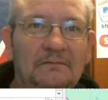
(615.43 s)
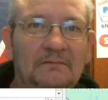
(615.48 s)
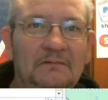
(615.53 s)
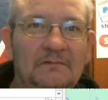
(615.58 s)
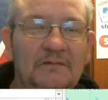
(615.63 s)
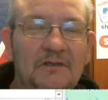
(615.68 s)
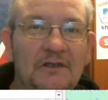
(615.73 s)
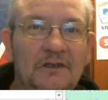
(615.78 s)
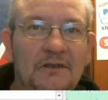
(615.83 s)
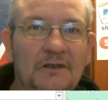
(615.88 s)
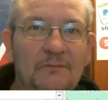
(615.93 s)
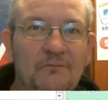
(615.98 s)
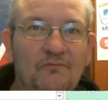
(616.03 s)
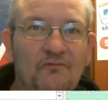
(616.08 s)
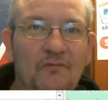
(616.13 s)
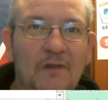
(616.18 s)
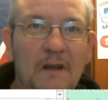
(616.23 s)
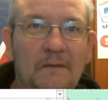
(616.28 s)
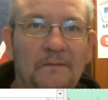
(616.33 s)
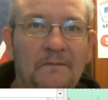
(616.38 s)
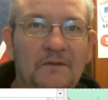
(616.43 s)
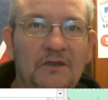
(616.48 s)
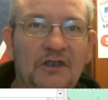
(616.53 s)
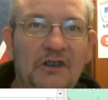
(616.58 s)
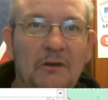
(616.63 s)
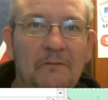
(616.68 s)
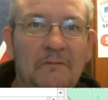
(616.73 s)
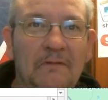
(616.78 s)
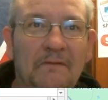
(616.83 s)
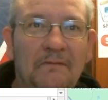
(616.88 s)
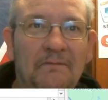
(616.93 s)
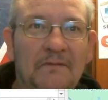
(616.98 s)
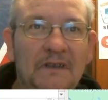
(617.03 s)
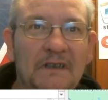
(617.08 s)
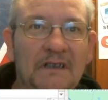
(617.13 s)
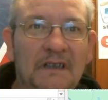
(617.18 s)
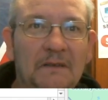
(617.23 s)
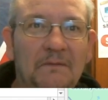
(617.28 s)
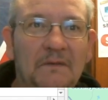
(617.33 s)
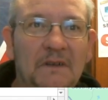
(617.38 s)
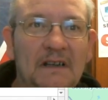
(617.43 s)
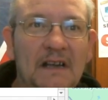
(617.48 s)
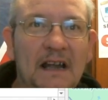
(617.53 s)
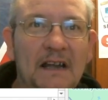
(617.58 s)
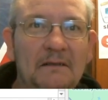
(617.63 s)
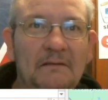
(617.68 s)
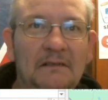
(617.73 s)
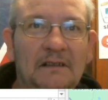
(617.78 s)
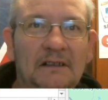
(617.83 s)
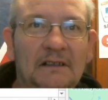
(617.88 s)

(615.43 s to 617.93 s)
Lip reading: just some rough georeferencing for now.